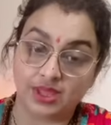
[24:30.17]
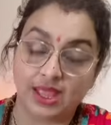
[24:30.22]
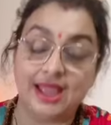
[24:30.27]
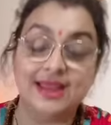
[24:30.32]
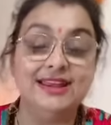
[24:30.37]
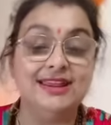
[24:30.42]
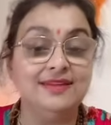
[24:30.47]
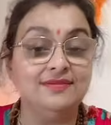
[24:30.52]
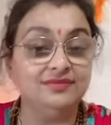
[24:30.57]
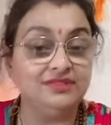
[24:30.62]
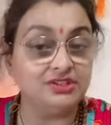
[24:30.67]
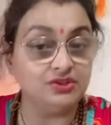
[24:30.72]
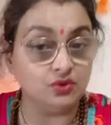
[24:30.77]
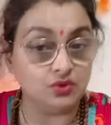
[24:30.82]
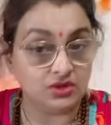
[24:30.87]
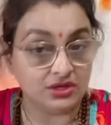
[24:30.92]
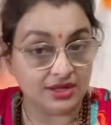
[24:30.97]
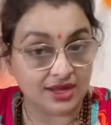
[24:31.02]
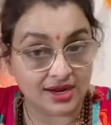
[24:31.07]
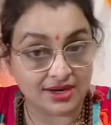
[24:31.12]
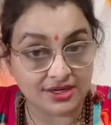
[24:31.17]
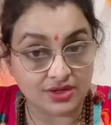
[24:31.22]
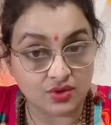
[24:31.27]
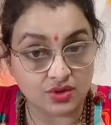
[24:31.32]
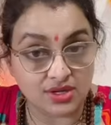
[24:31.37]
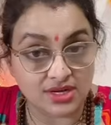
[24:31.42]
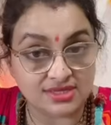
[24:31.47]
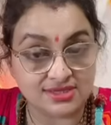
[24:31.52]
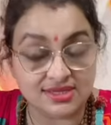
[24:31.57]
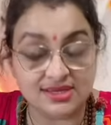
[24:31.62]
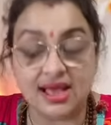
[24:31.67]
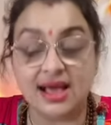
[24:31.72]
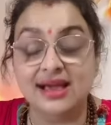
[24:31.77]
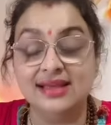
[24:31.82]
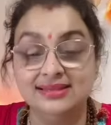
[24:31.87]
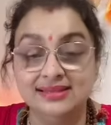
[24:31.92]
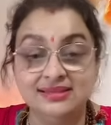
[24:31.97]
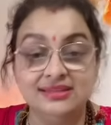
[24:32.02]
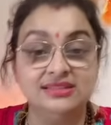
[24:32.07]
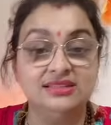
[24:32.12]
And if they don't learn your lesson,
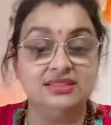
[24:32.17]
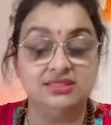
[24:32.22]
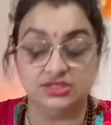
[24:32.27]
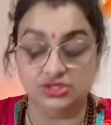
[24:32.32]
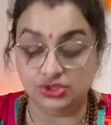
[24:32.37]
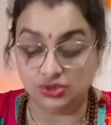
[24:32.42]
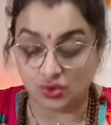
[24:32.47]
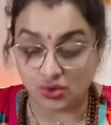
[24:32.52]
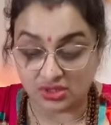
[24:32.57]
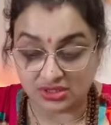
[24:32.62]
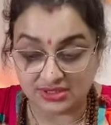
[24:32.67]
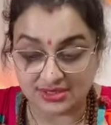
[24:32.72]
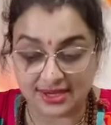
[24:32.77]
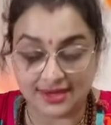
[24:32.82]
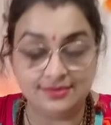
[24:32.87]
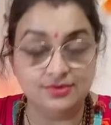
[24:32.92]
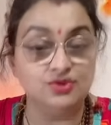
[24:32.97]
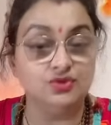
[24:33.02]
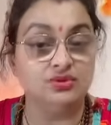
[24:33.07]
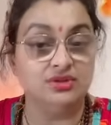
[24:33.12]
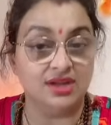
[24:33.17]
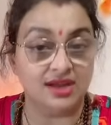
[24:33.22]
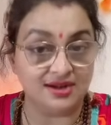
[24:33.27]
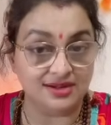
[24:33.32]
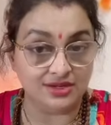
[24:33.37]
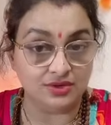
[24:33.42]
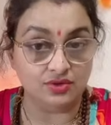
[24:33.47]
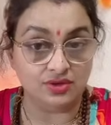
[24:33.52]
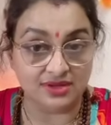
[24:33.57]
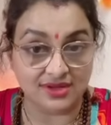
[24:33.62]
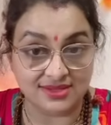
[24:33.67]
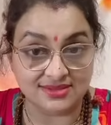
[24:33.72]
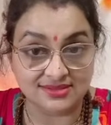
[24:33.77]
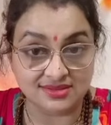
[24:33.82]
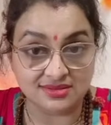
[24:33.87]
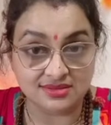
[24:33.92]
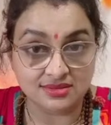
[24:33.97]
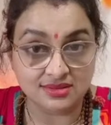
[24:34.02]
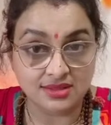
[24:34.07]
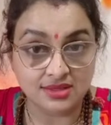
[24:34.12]
I think it is your time to learn your
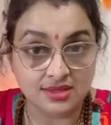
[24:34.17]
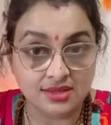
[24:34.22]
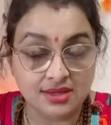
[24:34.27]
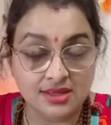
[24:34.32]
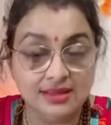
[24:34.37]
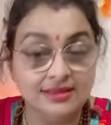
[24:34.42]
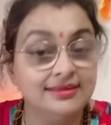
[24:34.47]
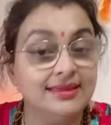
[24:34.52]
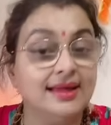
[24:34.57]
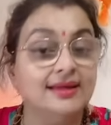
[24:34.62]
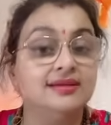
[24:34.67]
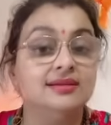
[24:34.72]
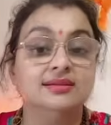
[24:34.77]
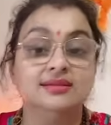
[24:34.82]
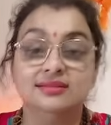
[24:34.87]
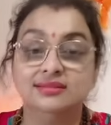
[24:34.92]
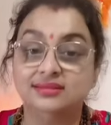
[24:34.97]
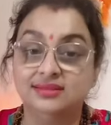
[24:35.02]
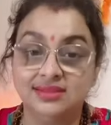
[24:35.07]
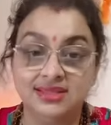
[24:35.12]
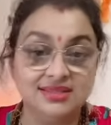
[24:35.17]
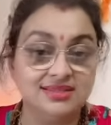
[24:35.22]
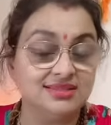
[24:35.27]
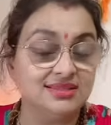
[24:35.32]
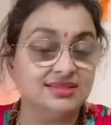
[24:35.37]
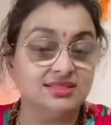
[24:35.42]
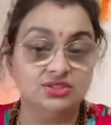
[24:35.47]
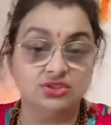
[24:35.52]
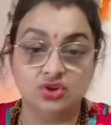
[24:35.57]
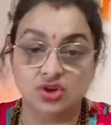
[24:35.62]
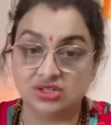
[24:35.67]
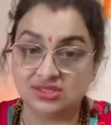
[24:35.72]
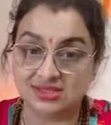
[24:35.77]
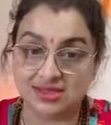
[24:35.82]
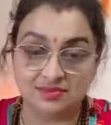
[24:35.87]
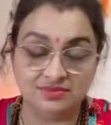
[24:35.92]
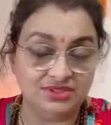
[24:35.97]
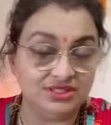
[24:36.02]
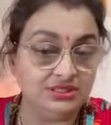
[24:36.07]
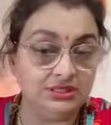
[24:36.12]
lesson that this is not
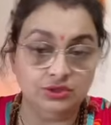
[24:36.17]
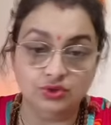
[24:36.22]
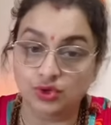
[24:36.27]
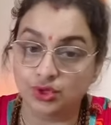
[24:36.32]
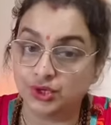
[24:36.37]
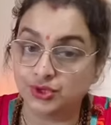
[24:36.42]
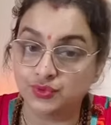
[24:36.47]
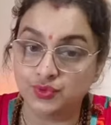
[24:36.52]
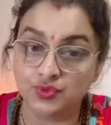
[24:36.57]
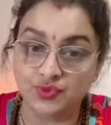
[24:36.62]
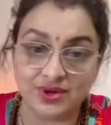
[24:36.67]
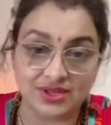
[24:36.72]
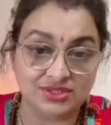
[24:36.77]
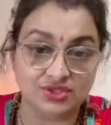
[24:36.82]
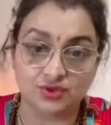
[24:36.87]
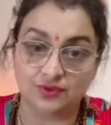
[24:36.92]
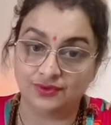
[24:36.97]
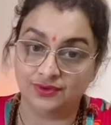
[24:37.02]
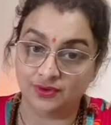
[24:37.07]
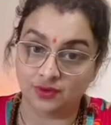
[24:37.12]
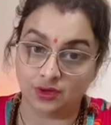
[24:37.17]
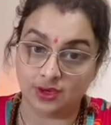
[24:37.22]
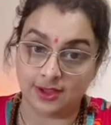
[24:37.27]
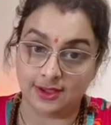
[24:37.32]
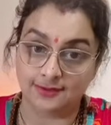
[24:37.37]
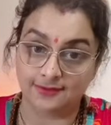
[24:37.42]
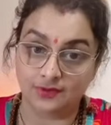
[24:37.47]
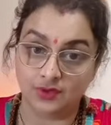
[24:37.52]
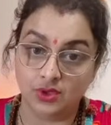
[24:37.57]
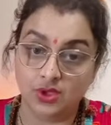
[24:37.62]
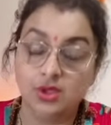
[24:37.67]
something you're going to do rest of your life.